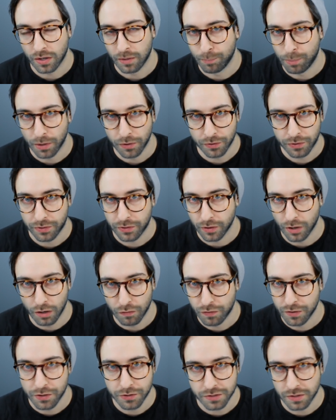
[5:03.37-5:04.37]
are both
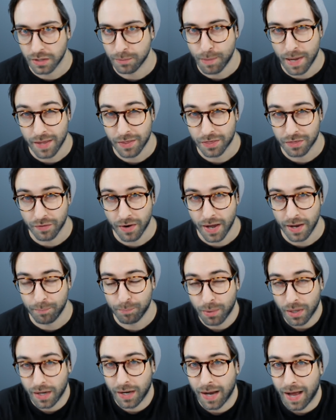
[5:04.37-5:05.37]
overusing the main thread,
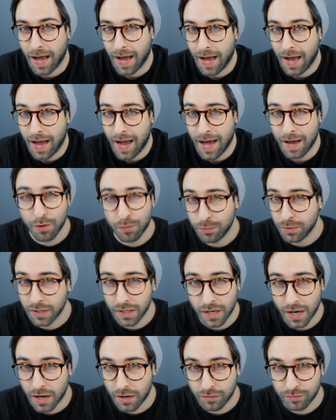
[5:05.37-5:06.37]
but I don't really
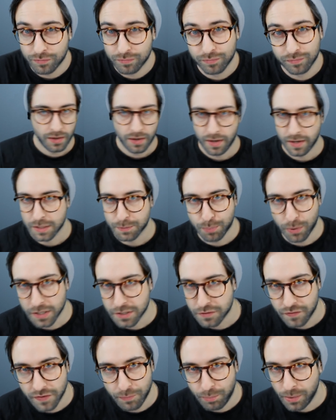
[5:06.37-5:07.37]
know.
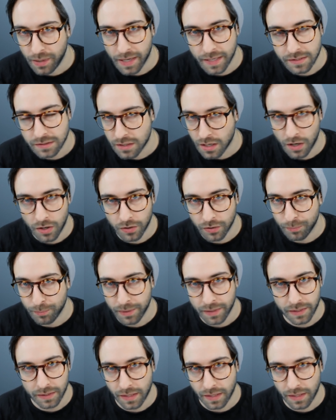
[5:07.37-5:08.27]
ExpressVPN's calling me